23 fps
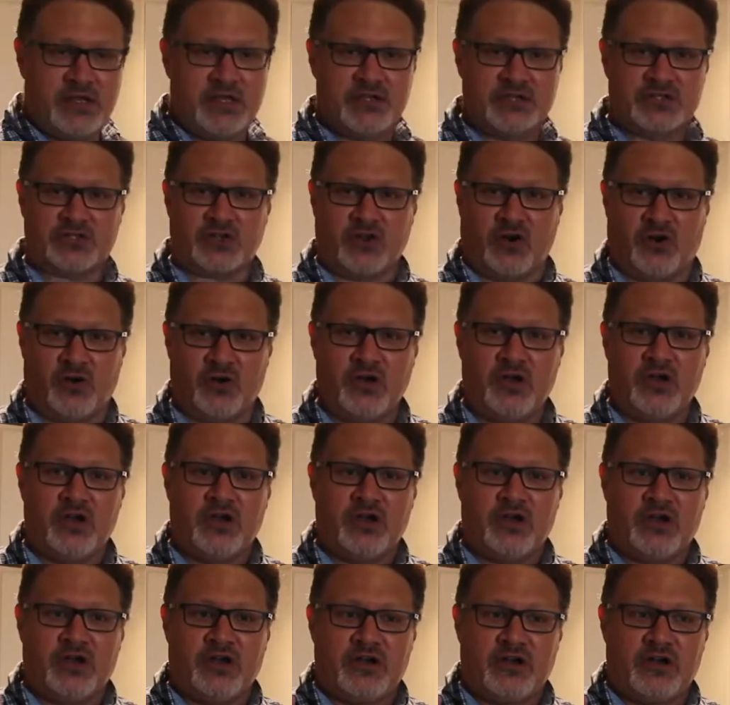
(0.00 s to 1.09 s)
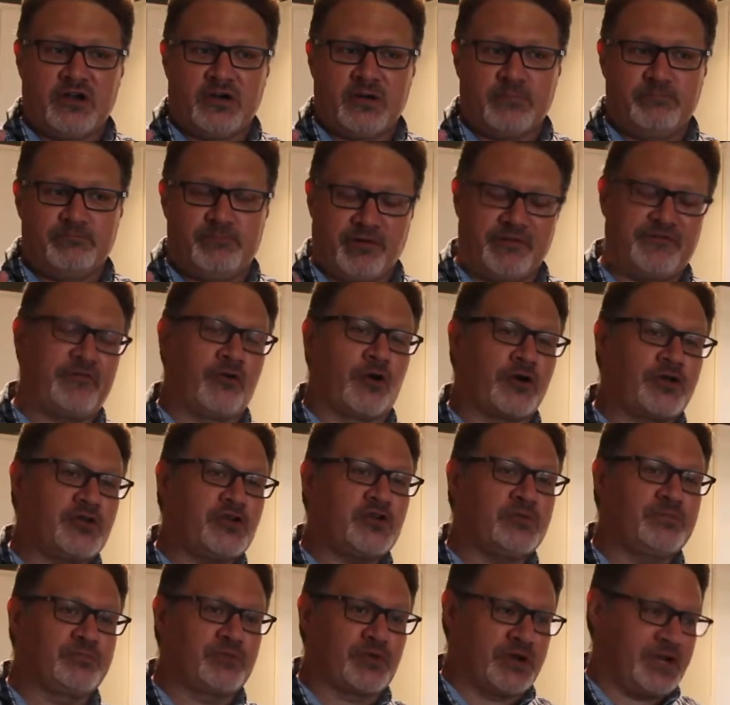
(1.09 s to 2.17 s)
So, before
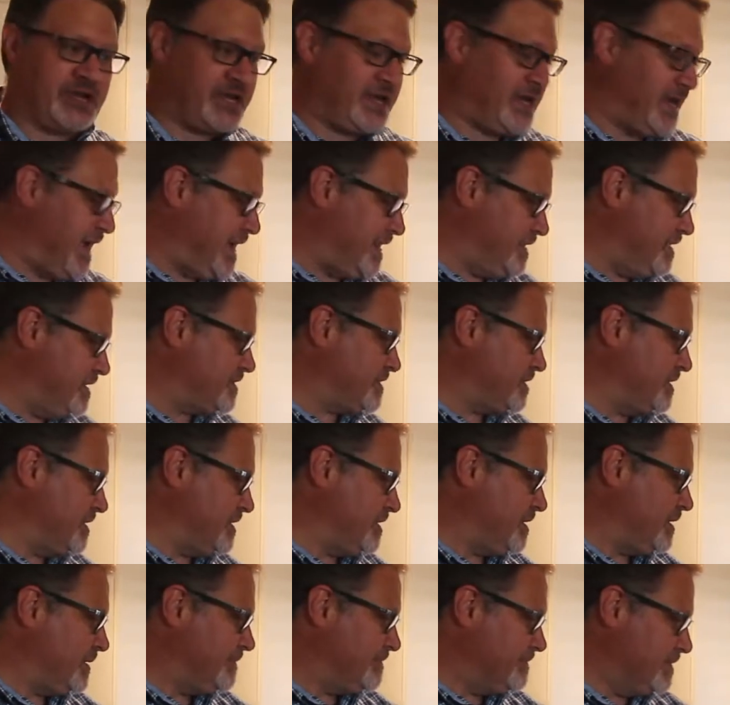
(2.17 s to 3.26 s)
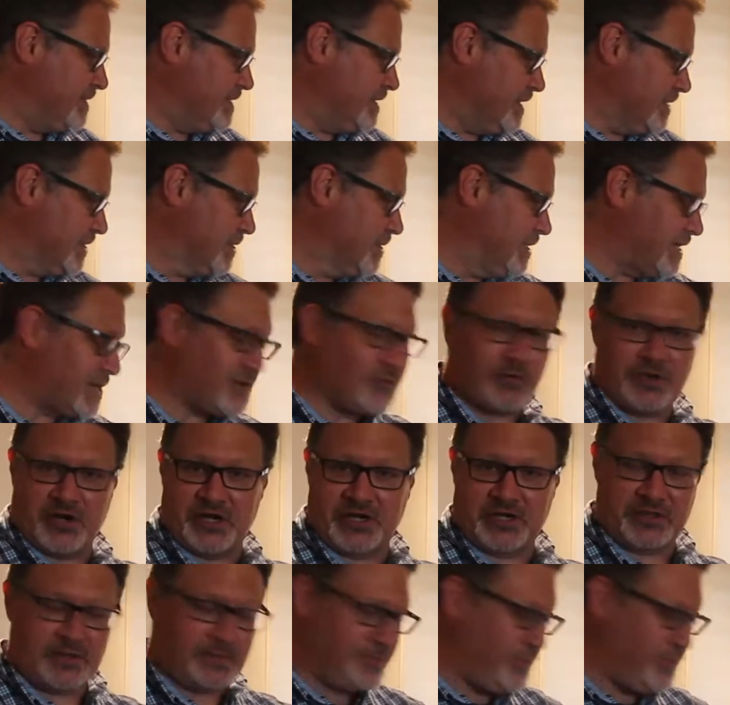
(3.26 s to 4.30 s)
you bring anything liquid into the